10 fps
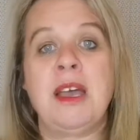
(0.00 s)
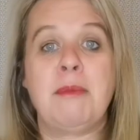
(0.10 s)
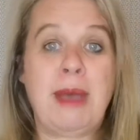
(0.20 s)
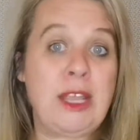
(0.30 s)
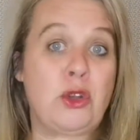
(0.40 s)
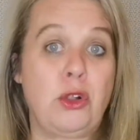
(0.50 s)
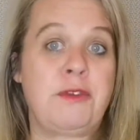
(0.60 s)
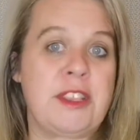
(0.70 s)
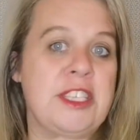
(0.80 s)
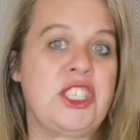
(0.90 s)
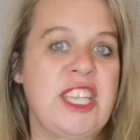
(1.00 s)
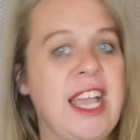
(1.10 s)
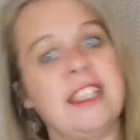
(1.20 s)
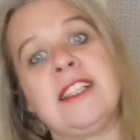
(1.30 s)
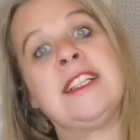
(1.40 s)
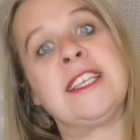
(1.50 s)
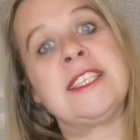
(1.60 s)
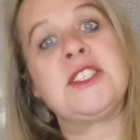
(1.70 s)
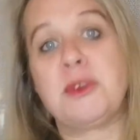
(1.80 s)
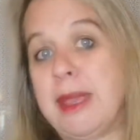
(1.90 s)
My goal for this channel
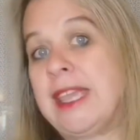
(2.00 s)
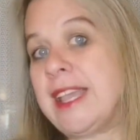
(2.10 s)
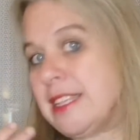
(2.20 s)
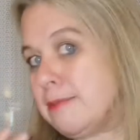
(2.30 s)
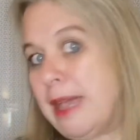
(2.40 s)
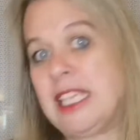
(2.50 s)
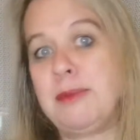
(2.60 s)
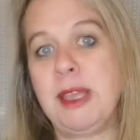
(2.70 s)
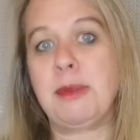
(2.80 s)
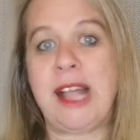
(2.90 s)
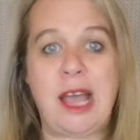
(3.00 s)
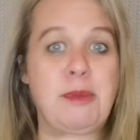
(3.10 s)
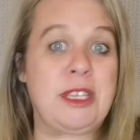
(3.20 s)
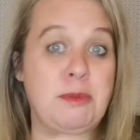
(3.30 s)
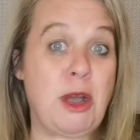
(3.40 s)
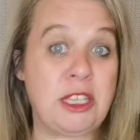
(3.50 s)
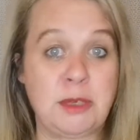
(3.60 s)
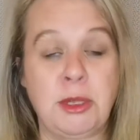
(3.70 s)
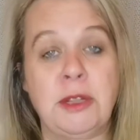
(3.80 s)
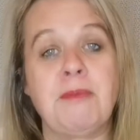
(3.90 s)
is to make as many people happy as
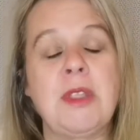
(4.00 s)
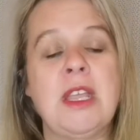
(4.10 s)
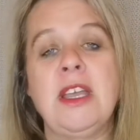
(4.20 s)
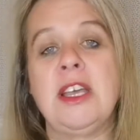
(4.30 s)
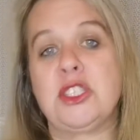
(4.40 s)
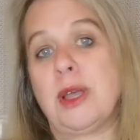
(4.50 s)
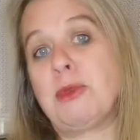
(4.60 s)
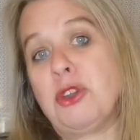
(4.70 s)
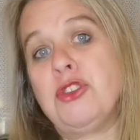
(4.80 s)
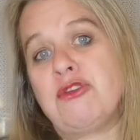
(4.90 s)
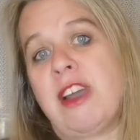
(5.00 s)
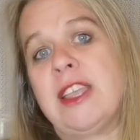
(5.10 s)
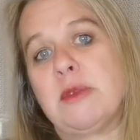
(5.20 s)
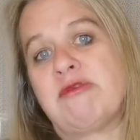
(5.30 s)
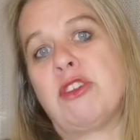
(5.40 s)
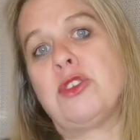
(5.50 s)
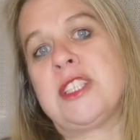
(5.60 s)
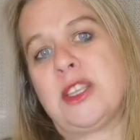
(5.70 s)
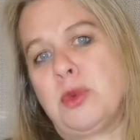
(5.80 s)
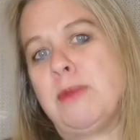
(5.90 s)
possible. So I'm going to try an approach
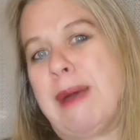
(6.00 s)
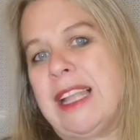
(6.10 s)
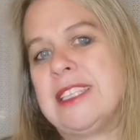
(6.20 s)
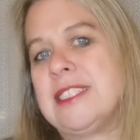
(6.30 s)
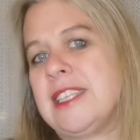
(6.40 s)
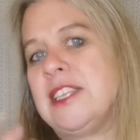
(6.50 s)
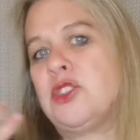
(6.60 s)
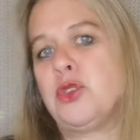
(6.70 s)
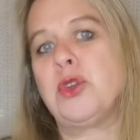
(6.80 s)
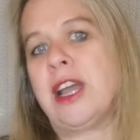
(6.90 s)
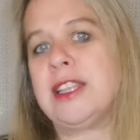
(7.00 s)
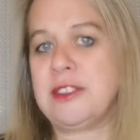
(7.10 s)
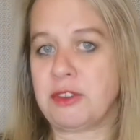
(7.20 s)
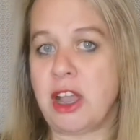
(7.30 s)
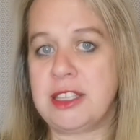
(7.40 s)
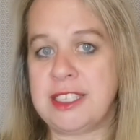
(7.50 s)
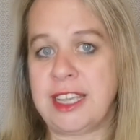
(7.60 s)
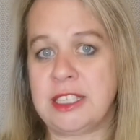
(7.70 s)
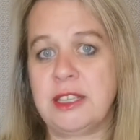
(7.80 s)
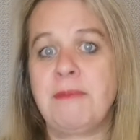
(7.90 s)
that will balance these two kinds of
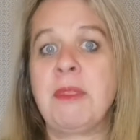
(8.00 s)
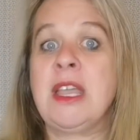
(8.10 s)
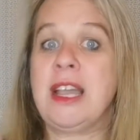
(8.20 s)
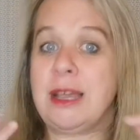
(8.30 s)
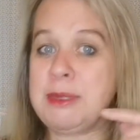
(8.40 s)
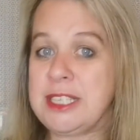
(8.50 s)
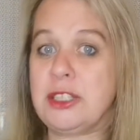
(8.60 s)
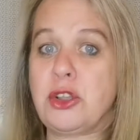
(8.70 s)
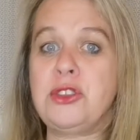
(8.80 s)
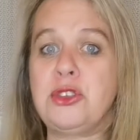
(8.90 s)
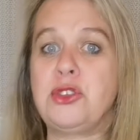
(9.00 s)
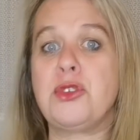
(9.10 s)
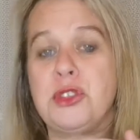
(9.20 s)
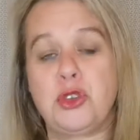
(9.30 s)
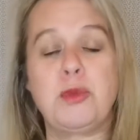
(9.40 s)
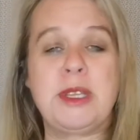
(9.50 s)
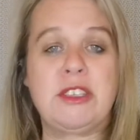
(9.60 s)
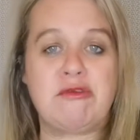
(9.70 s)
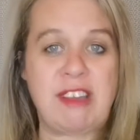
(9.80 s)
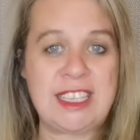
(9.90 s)
content. I'm still going to do the
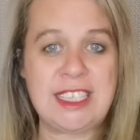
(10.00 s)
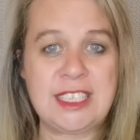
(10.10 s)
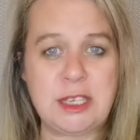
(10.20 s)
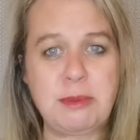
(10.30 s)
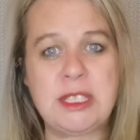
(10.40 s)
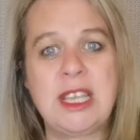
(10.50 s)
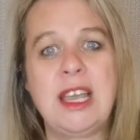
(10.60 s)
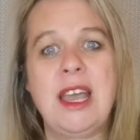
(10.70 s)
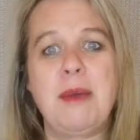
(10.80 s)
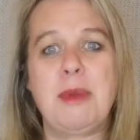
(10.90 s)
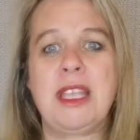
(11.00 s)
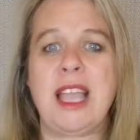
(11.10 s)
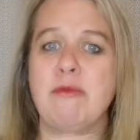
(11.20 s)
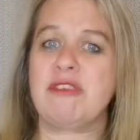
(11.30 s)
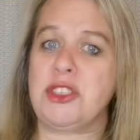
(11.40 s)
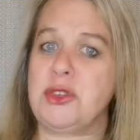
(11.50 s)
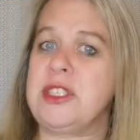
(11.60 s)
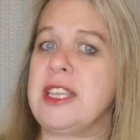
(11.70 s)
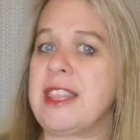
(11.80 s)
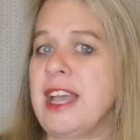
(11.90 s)
2-minute writing tips, but I'm
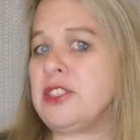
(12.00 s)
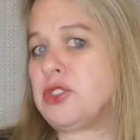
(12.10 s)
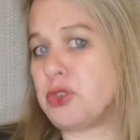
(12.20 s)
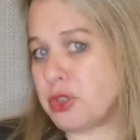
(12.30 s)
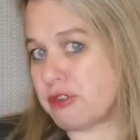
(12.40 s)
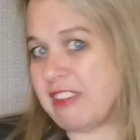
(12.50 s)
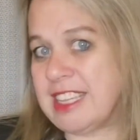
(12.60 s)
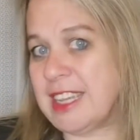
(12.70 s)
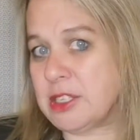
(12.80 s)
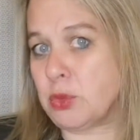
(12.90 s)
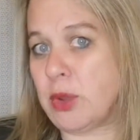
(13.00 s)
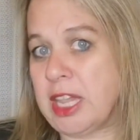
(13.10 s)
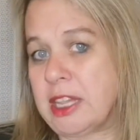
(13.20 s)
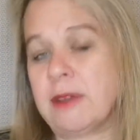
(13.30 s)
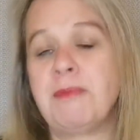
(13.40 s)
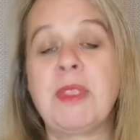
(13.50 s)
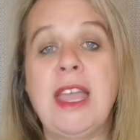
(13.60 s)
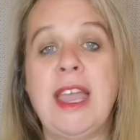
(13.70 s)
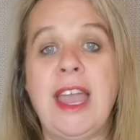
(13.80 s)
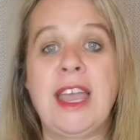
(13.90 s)
reducing that to 3 days a week.
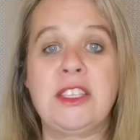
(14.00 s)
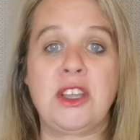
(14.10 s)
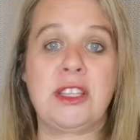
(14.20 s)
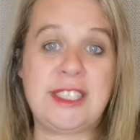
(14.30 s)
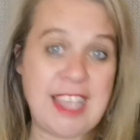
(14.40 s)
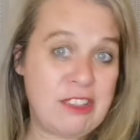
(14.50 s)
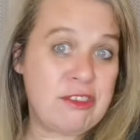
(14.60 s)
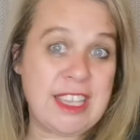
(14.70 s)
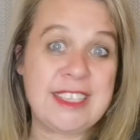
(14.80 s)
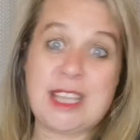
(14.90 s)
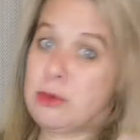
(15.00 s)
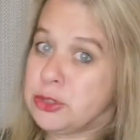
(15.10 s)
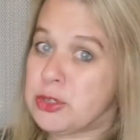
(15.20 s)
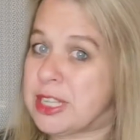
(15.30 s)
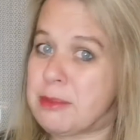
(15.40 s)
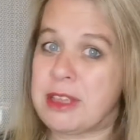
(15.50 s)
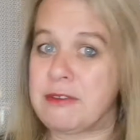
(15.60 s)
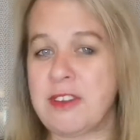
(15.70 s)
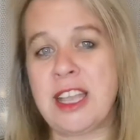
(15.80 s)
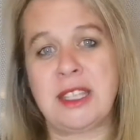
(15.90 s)
And on Saturdays, I will do something
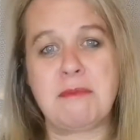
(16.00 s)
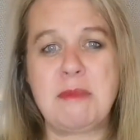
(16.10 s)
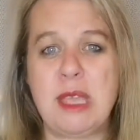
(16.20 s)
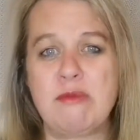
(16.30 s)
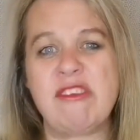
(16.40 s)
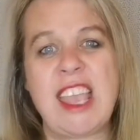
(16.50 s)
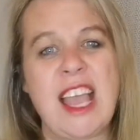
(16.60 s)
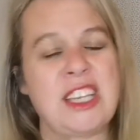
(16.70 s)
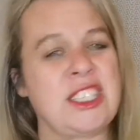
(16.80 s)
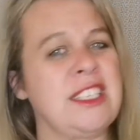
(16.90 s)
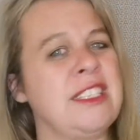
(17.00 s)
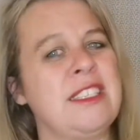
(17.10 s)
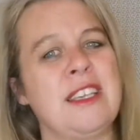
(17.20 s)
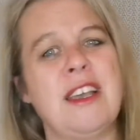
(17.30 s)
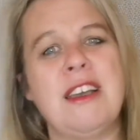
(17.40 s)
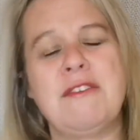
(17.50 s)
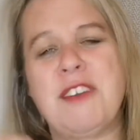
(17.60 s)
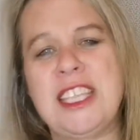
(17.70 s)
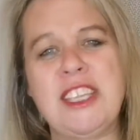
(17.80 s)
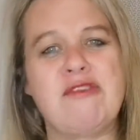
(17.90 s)
fun, meme reactions,
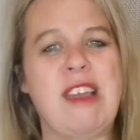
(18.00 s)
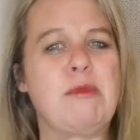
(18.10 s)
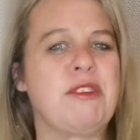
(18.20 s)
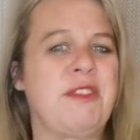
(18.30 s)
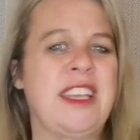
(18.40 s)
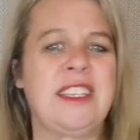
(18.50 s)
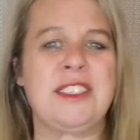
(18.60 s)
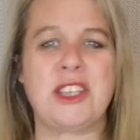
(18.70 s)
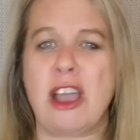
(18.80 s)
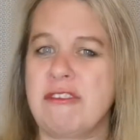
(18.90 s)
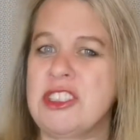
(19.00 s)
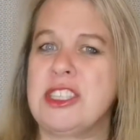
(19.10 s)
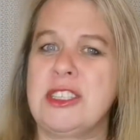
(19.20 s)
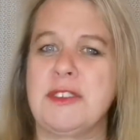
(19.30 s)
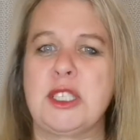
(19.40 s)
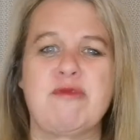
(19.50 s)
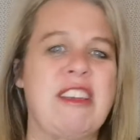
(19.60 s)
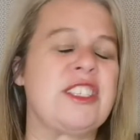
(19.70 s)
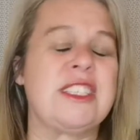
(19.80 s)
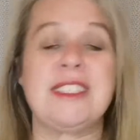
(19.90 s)
funny grammar fails, origins of
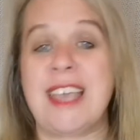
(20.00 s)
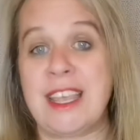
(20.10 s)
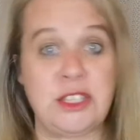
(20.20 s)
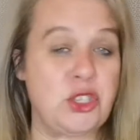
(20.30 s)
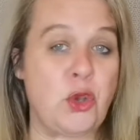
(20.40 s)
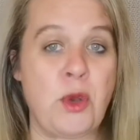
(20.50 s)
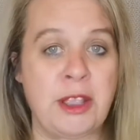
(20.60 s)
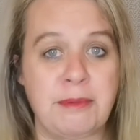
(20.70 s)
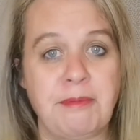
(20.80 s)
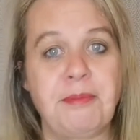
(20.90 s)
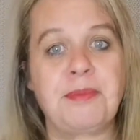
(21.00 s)
expressions, and so on.